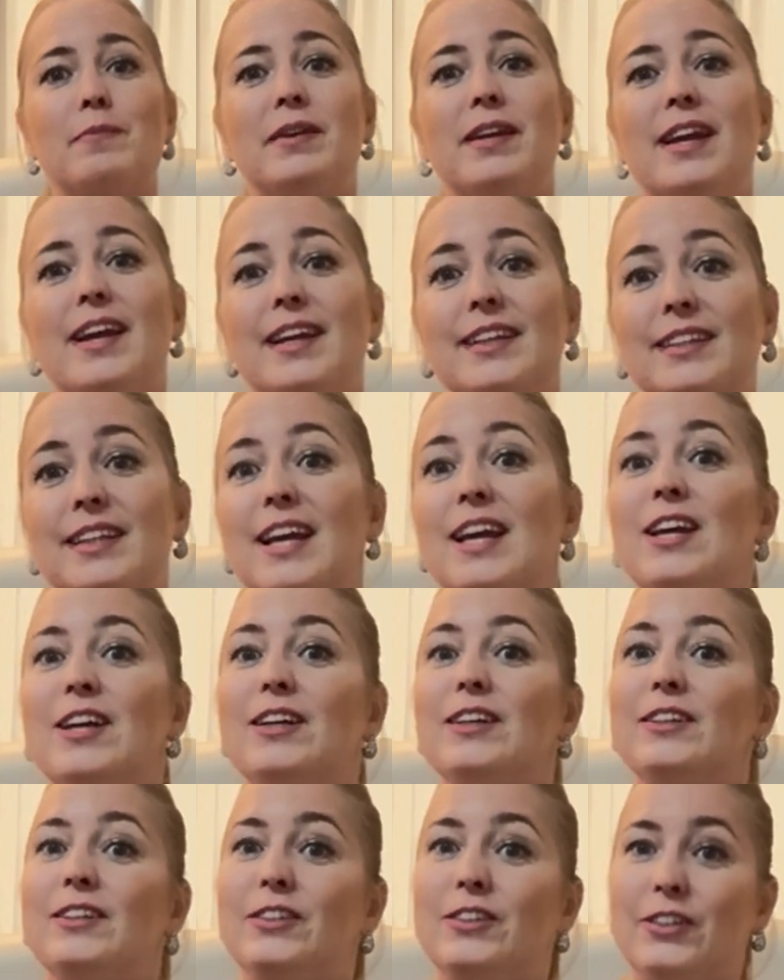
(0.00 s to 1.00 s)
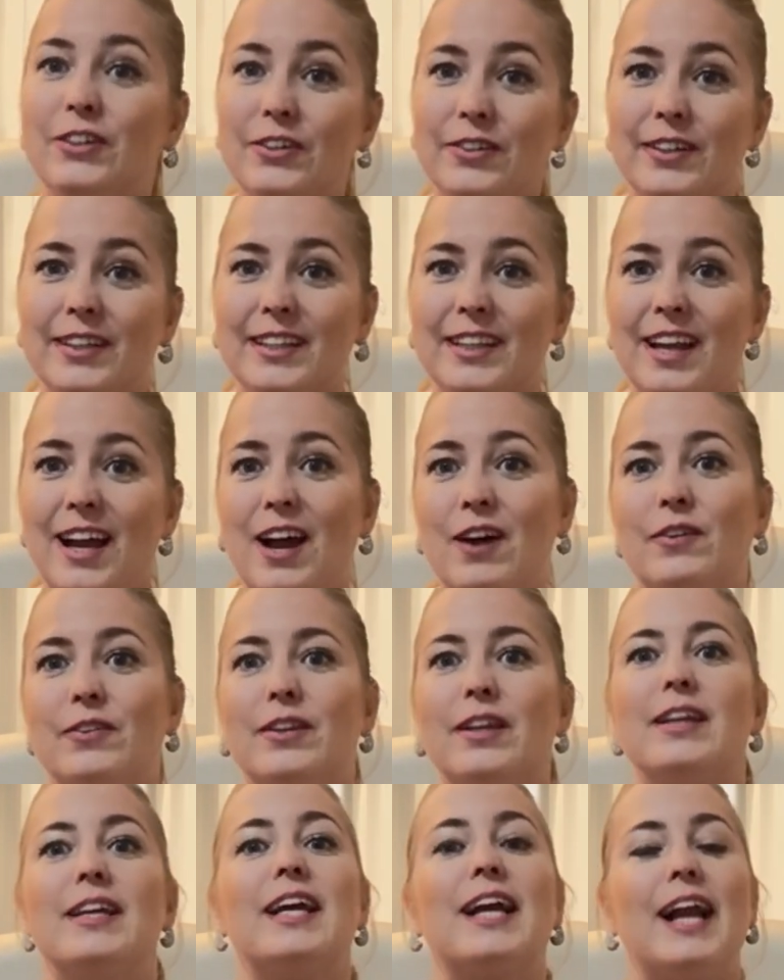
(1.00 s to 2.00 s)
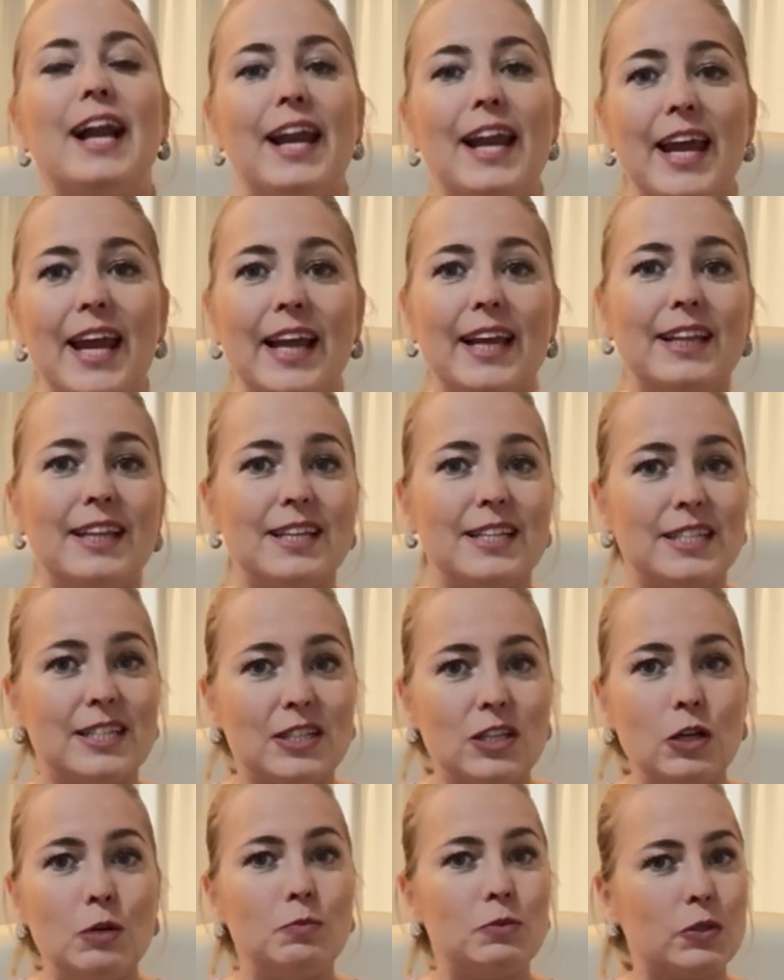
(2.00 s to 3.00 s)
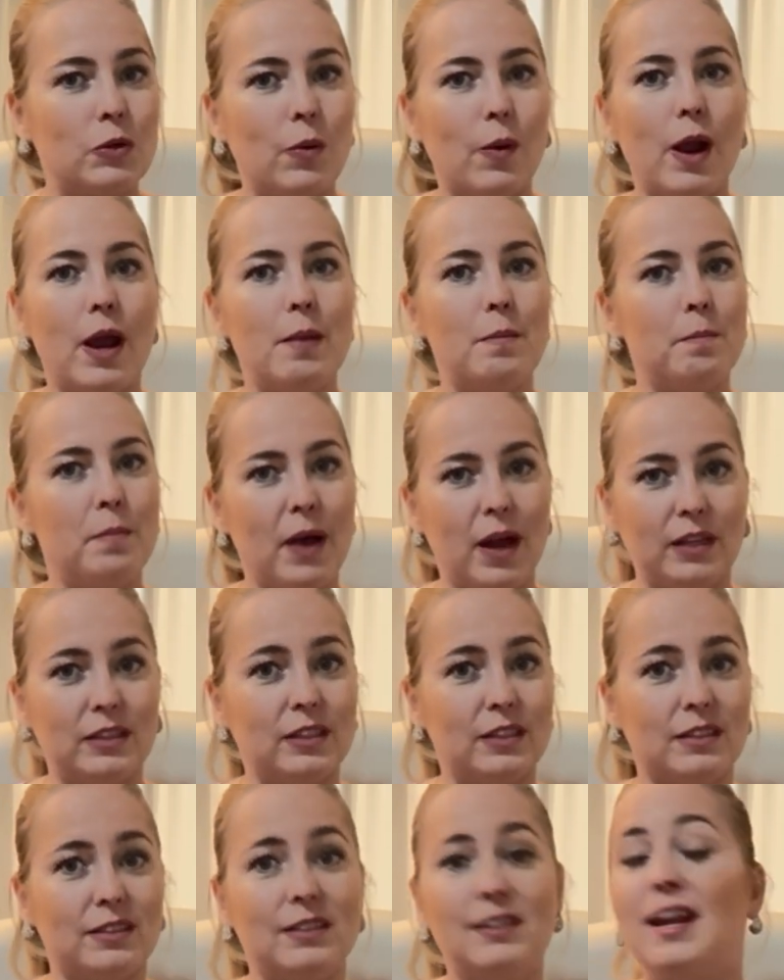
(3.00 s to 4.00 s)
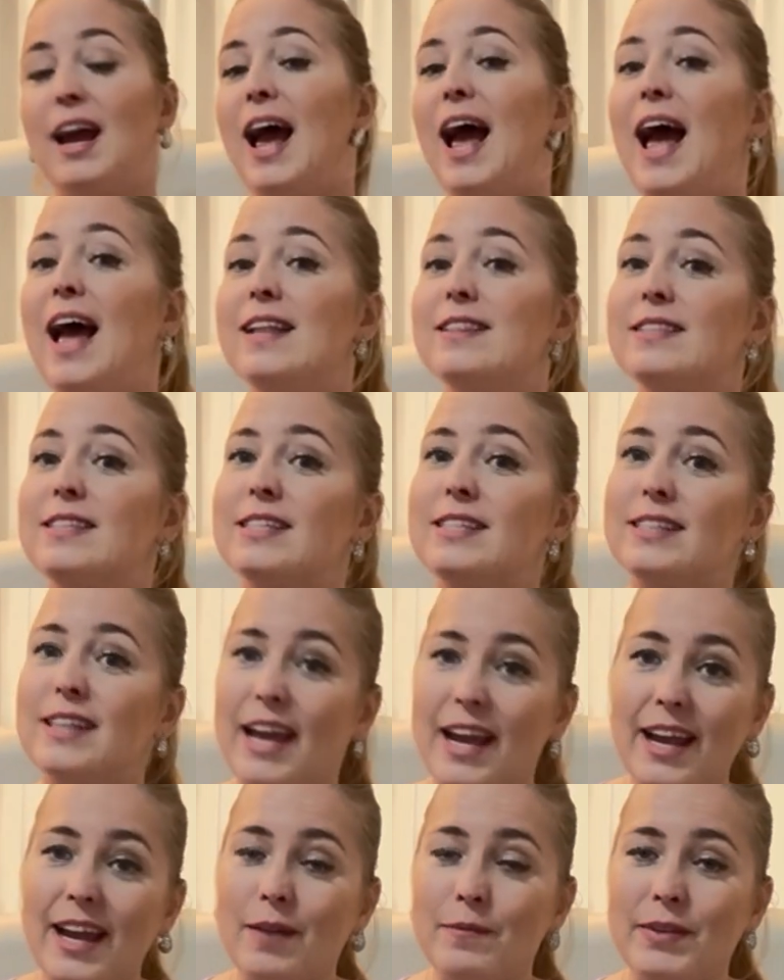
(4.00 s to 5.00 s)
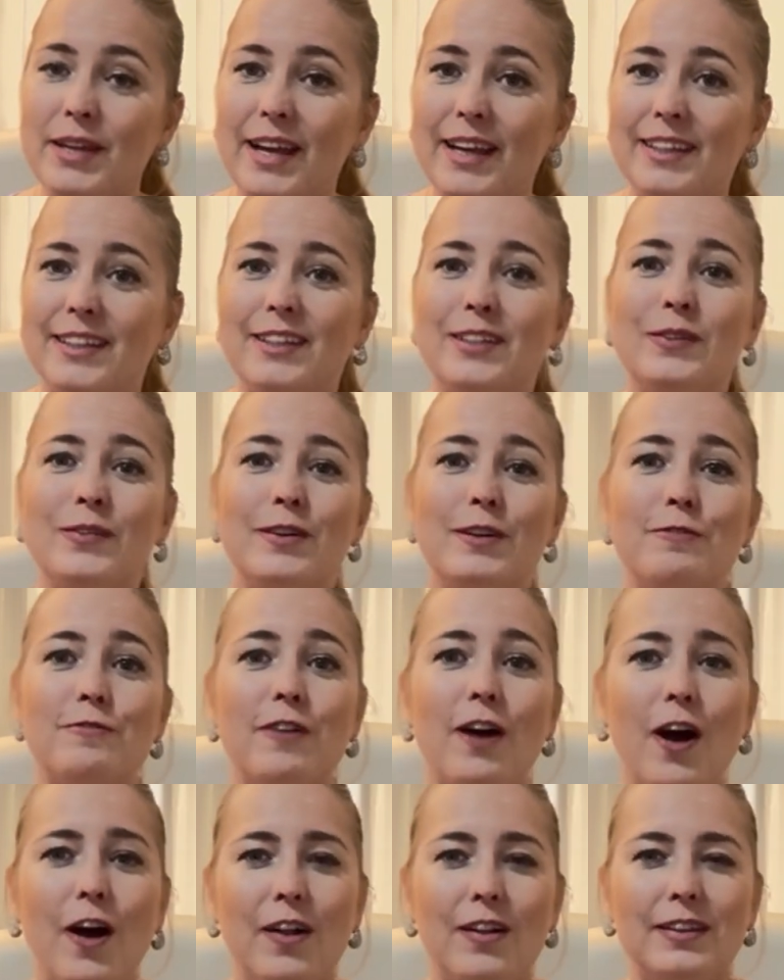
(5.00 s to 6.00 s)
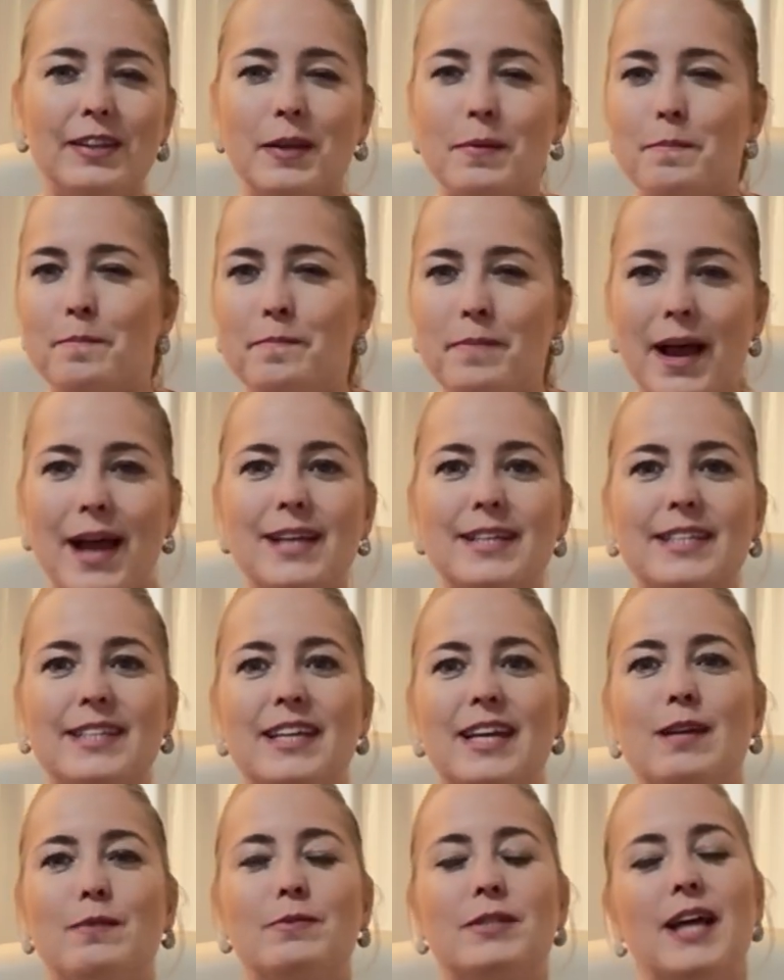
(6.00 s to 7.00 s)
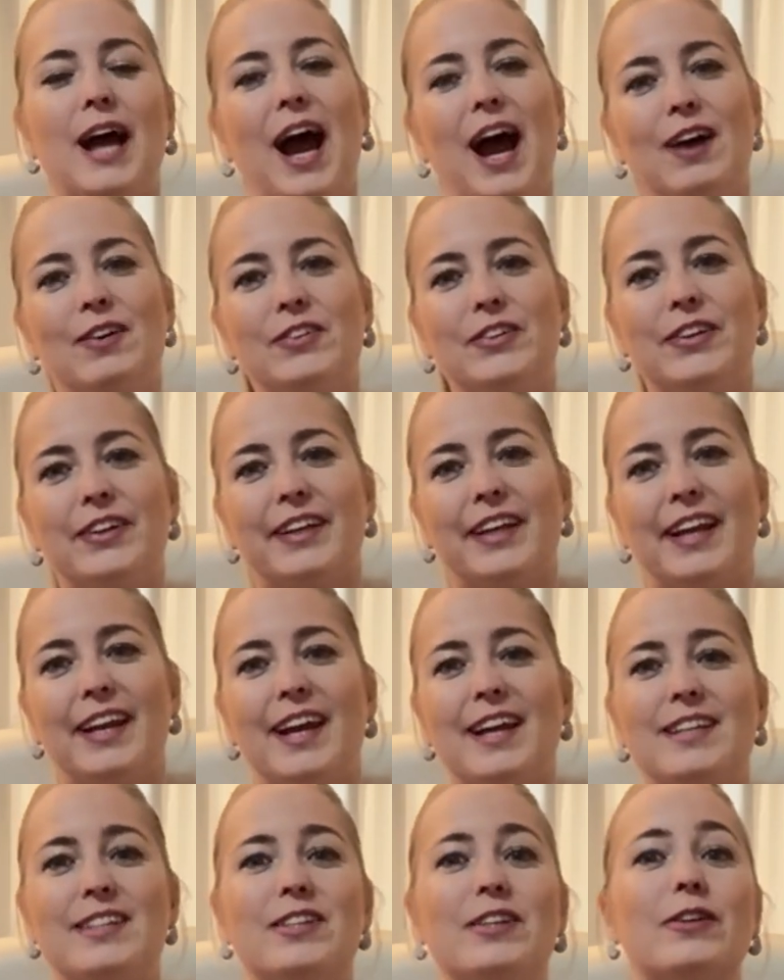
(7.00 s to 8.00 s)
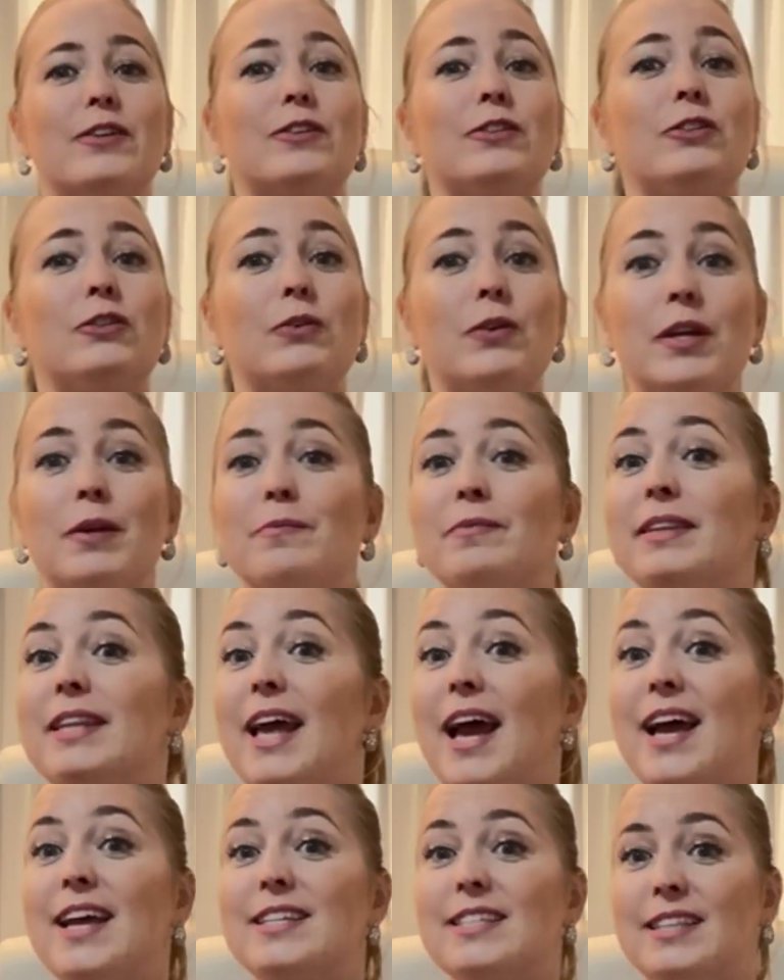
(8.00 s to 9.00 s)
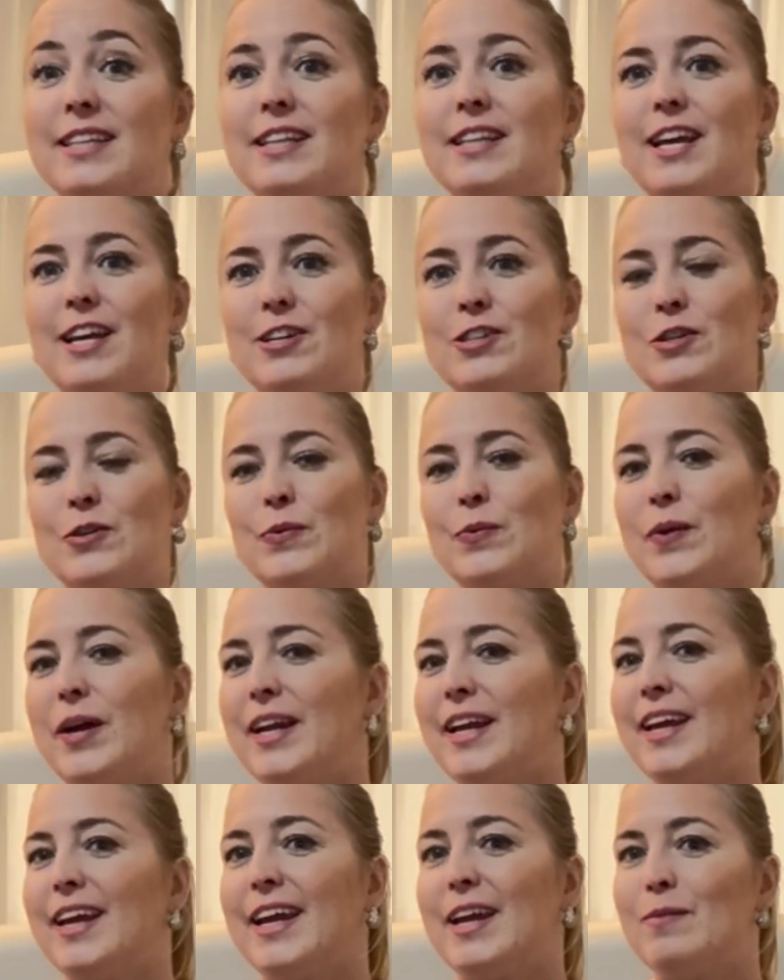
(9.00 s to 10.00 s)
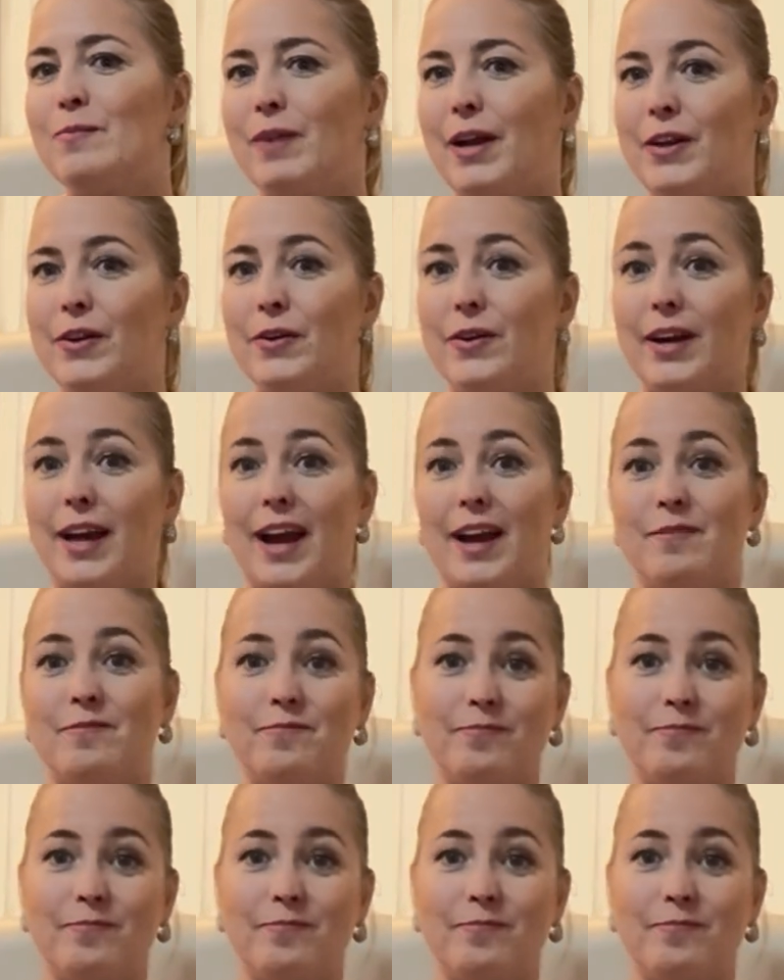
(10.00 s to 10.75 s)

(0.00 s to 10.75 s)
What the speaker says: yet, do it now. Click the subscribe button and stay updated with all the best tips how to organize your dream destination wedding in Mallorca.